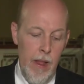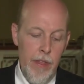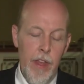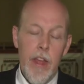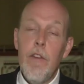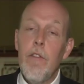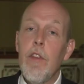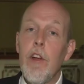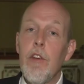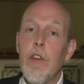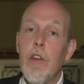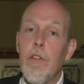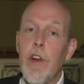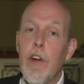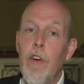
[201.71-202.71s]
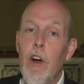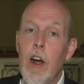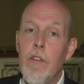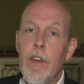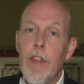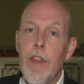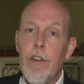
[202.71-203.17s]
There's a
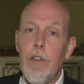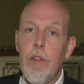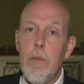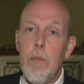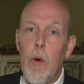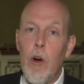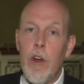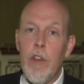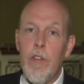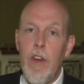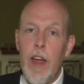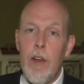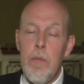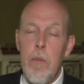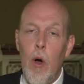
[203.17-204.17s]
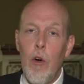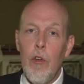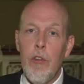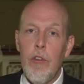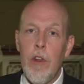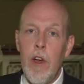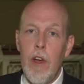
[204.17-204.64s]
requirement that the boards of ed
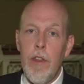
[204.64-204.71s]
post